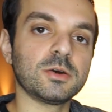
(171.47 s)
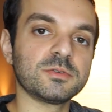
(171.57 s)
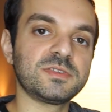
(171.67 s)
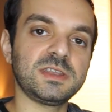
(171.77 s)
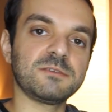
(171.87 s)

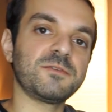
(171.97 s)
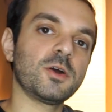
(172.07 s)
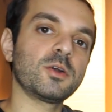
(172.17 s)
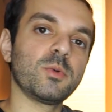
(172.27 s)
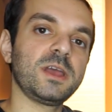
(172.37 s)
sitting
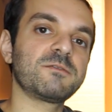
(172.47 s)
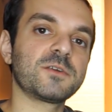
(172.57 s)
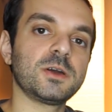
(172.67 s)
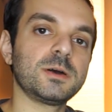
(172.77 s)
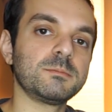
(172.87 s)
far away
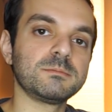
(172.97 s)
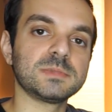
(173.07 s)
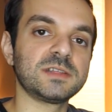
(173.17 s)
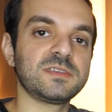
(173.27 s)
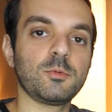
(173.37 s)
from,
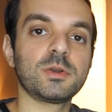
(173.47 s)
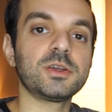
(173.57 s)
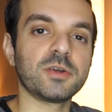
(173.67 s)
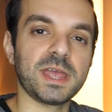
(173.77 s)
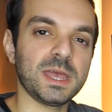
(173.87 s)
let's say, one of
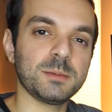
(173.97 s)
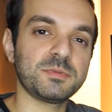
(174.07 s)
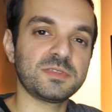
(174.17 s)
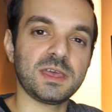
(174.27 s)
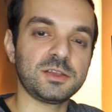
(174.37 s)
your
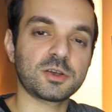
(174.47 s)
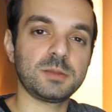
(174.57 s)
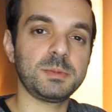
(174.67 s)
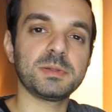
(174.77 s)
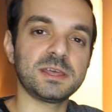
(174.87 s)
amps, and you're
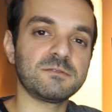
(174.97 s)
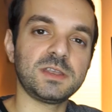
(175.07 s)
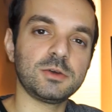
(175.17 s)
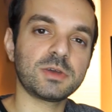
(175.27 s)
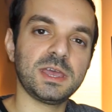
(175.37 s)
going to be playing
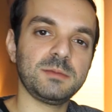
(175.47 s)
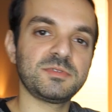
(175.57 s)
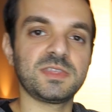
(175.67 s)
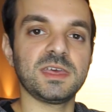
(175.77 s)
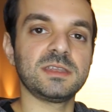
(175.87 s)
video
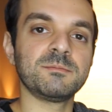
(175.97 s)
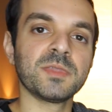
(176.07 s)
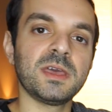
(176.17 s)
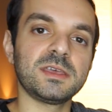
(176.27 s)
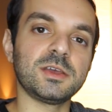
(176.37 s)
games, then,
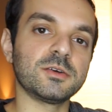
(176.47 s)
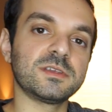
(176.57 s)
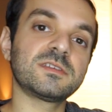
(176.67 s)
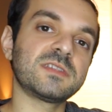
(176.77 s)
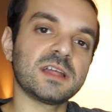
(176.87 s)

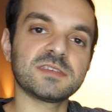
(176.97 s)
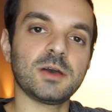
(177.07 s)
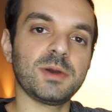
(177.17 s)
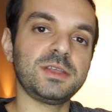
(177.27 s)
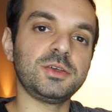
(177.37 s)
that's
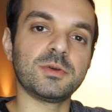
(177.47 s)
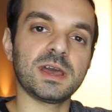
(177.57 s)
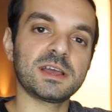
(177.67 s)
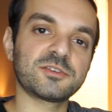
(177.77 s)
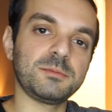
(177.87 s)
how I do it.
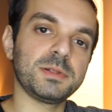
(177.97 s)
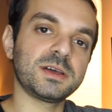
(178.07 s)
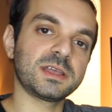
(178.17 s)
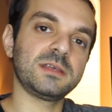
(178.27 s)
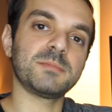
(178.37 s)
I actually
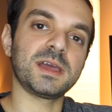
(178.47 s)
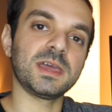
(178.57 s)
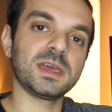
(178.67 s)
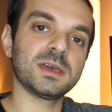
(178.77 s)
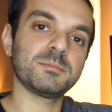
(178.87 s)
plug it in my
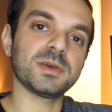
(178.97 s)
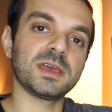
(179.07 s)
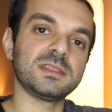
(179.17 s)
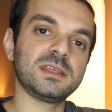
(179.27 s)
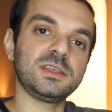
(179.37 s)
amp,
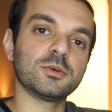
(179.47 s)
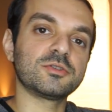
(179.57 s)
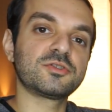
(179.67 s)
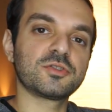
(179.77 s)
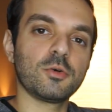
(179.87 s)
and then, so